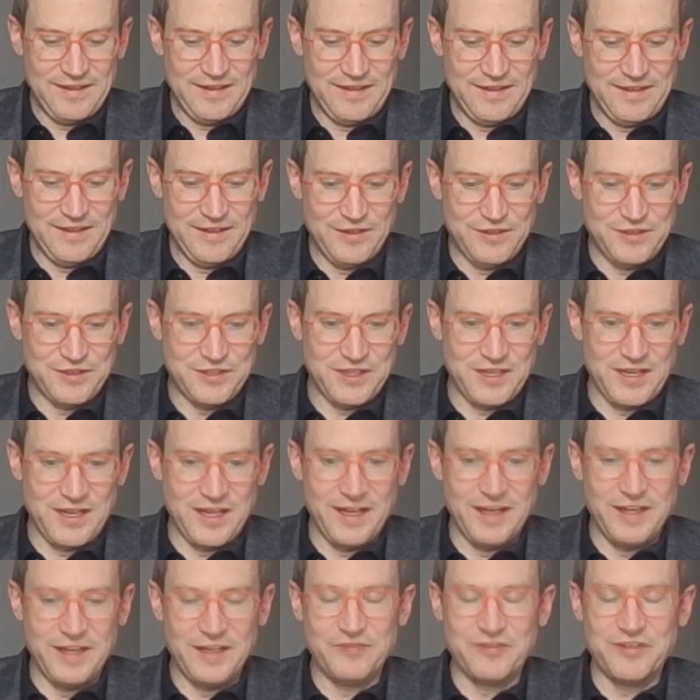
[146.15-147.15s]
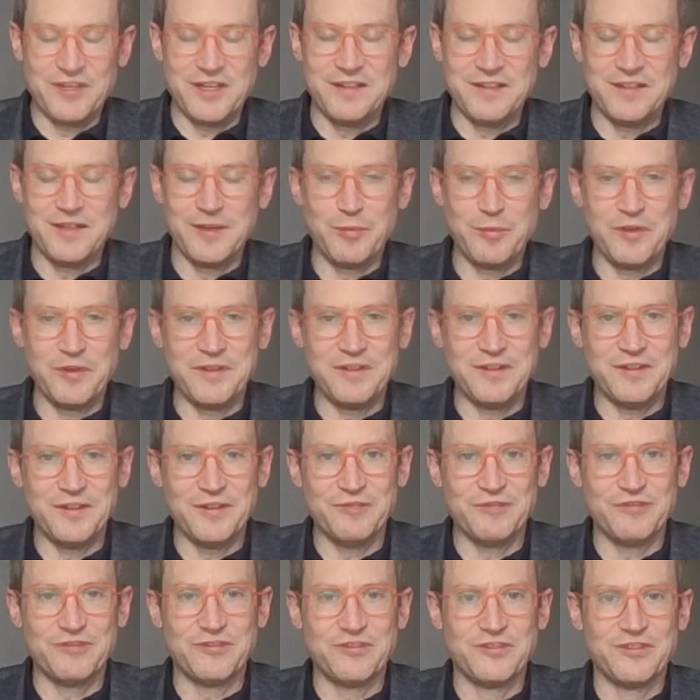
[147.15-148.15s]
there's a kind of
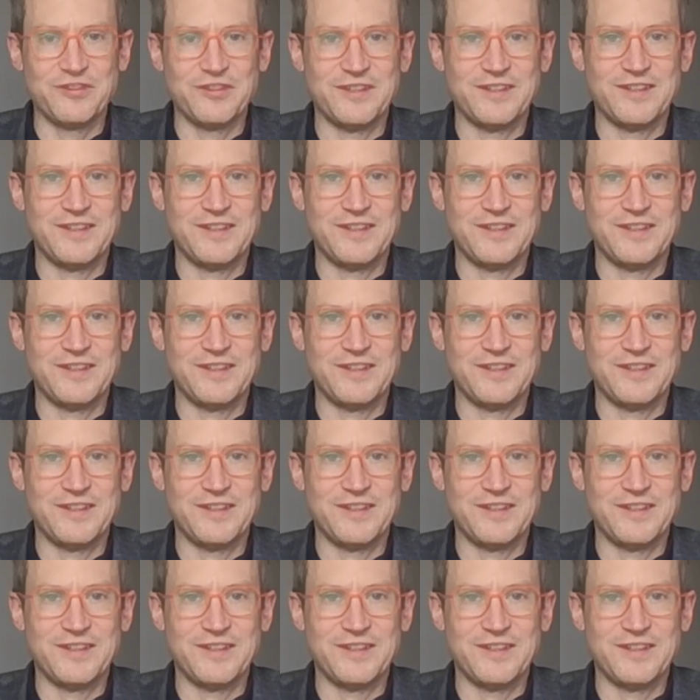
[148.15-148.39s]
contemplative